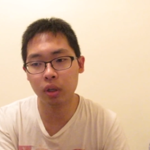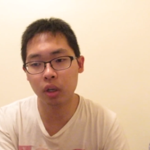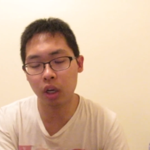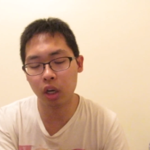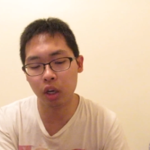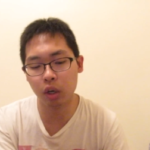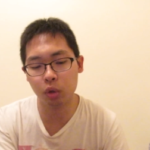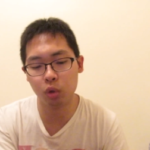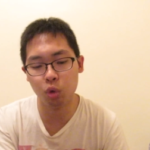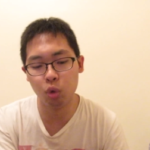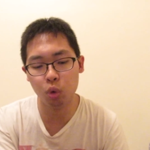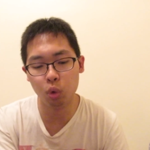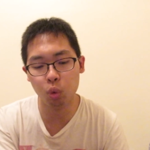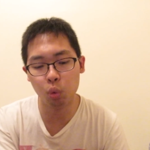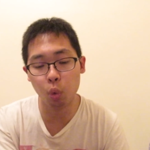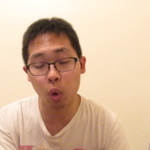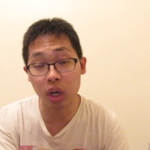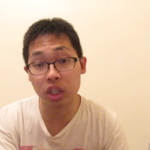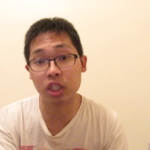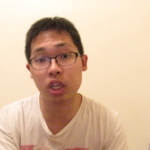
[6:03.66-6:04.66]
uh, who
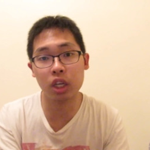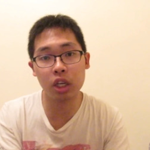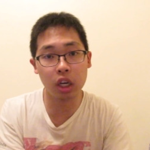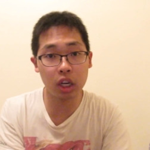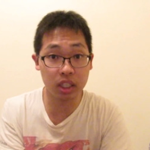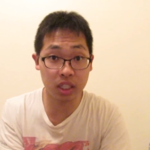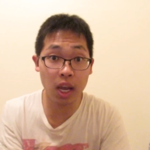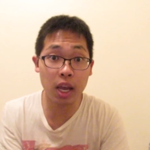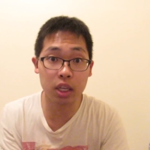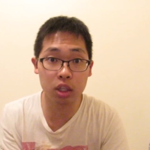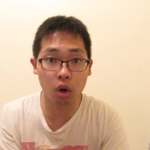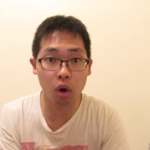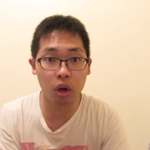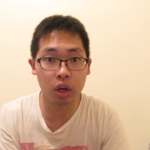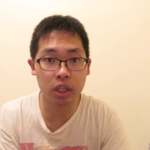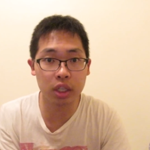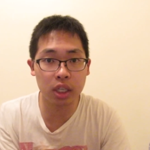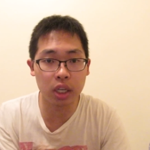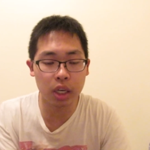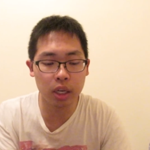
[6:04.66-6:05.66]
was going to attend
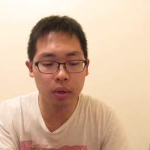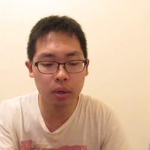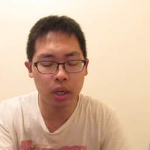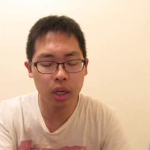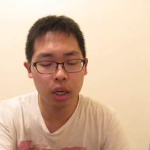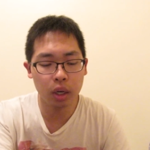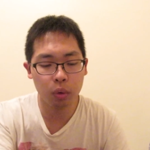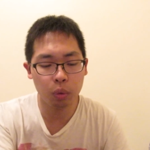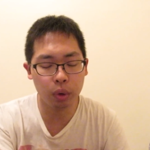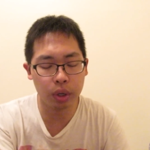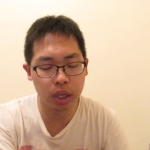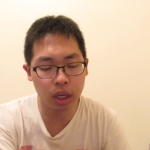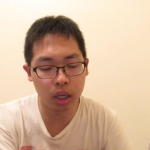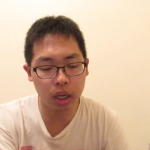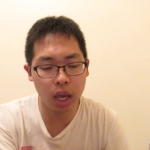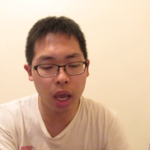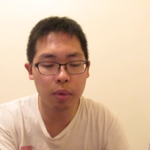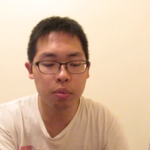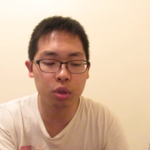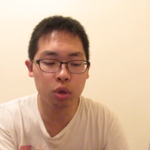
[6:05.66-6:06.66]
RIT, when he
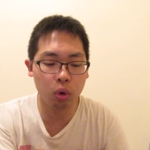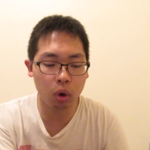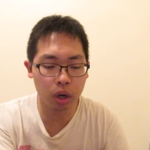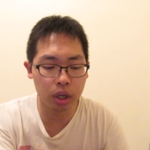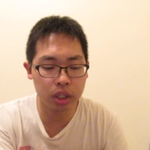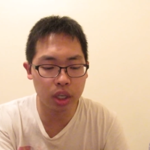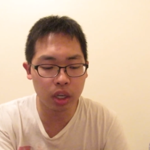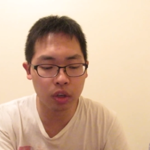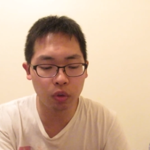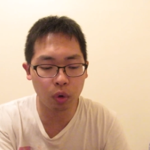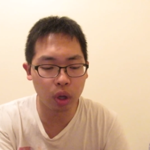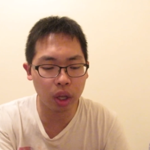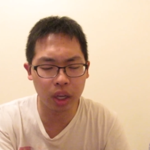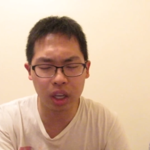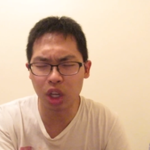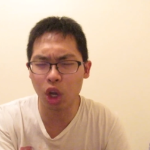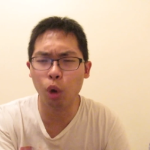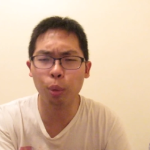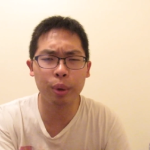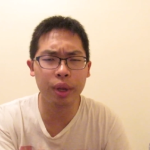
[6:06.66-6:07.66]
came to RIT for like
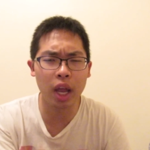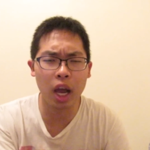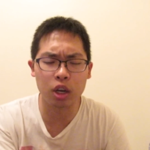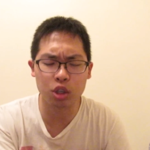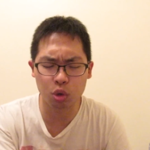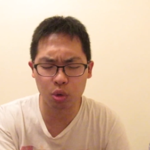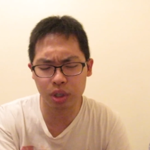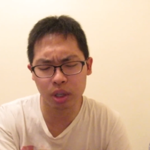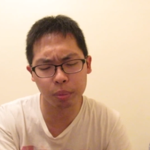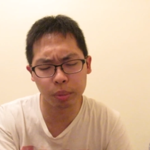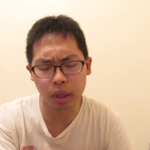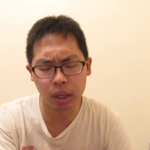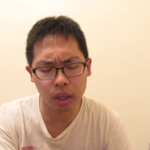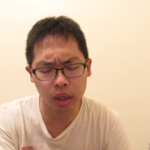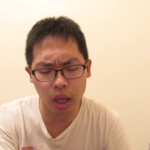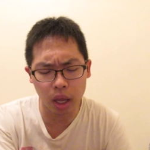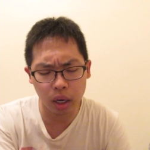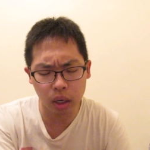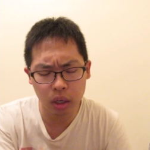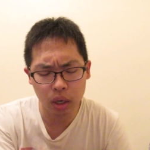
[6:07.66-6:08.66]
an open house or something
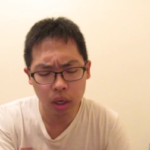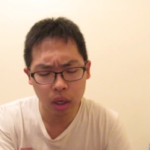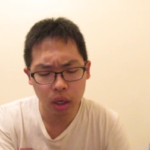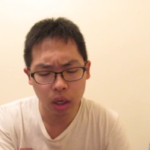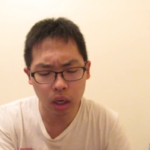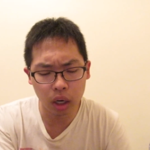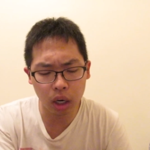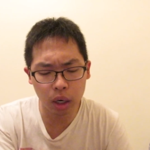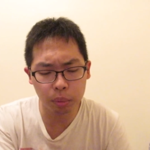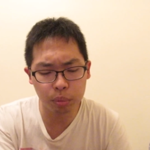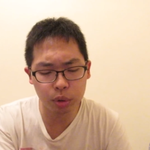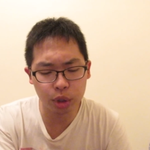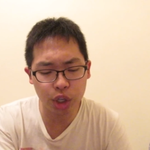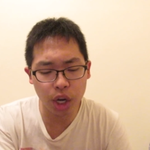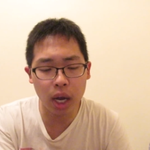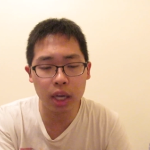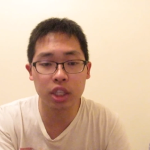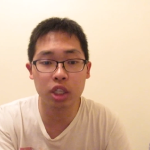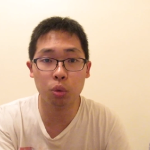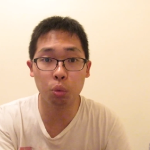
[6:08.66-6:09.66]
like that, um,
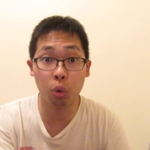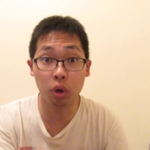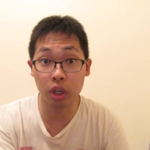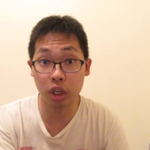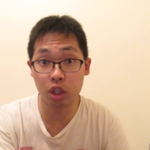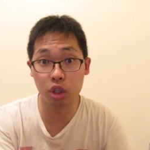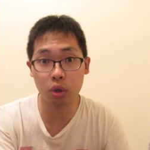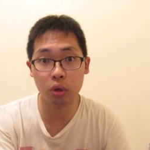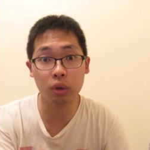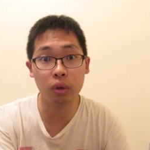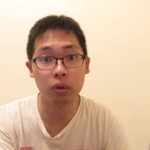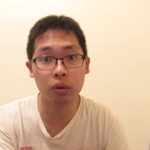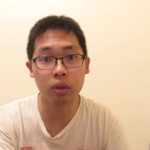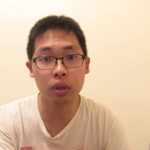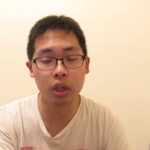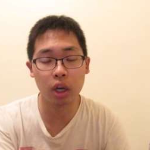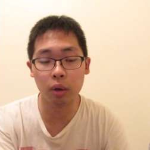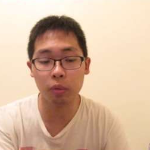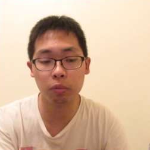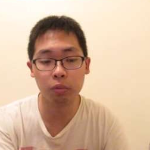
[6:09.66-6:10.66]
Jackson wanted
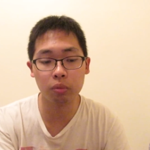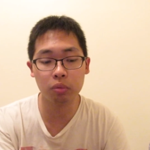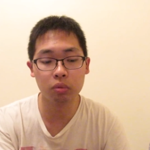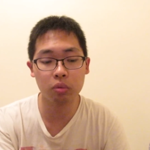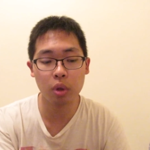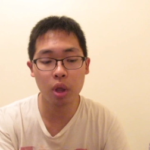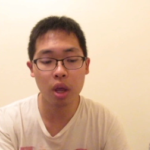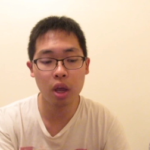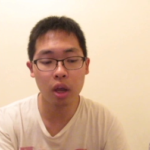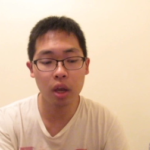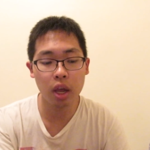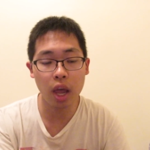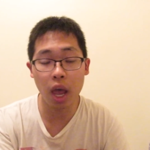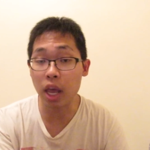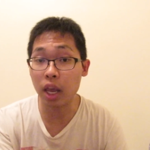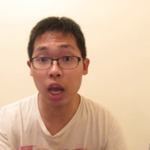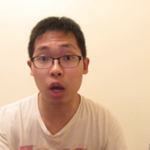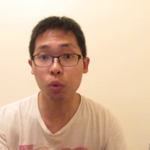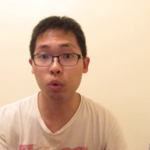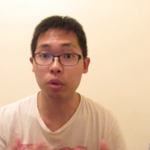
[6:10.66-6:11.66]
to come
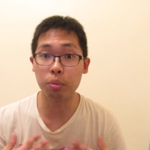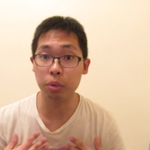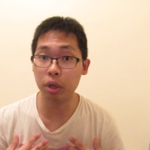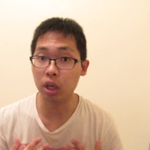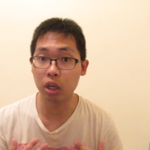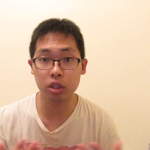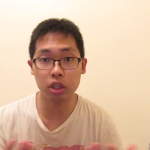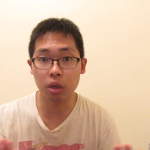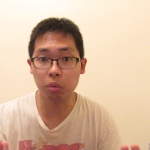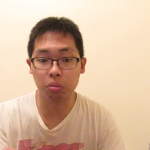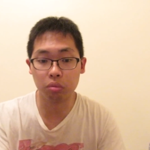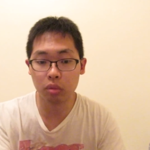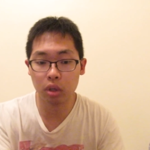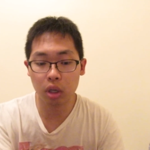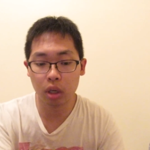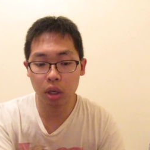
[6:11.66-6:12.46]
hang out with me and Tim.